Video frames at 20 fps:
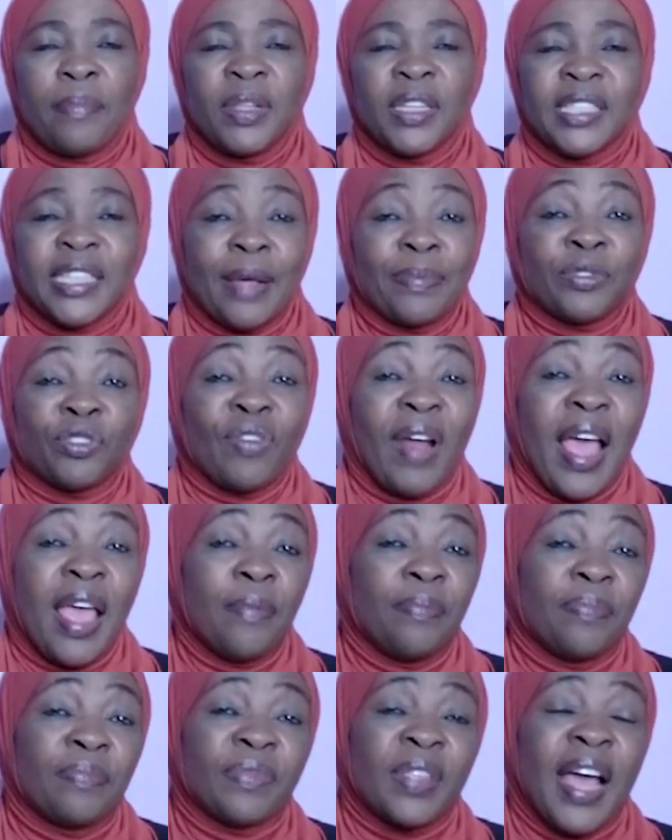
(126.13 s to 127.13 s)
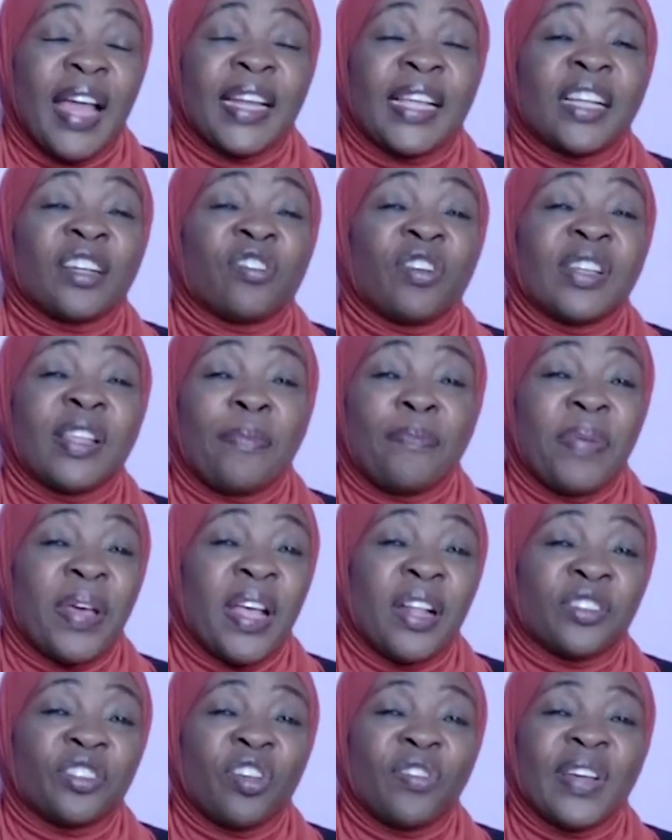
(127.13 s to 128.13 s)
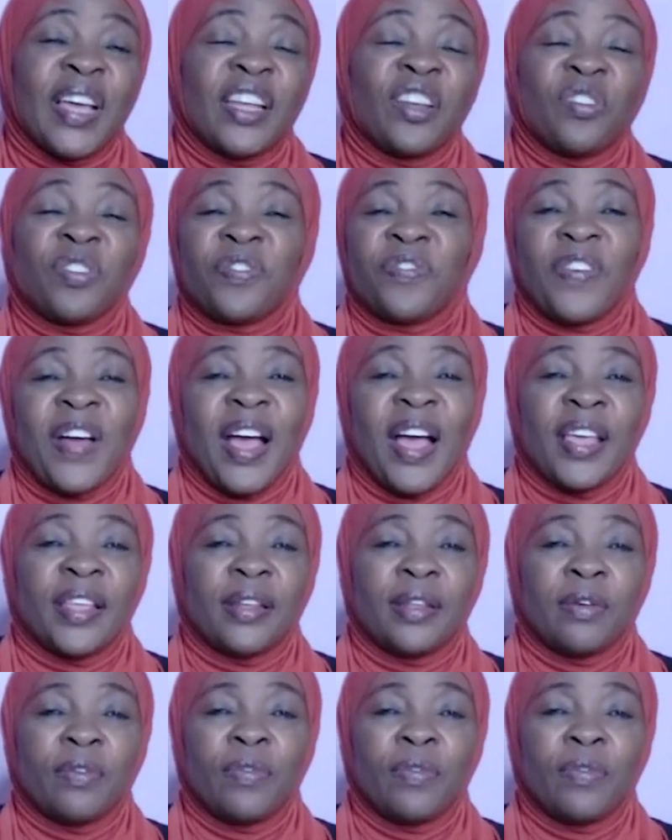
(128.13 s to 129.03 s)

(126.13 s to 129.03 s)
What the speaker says: subscribe and click on the bell so get notified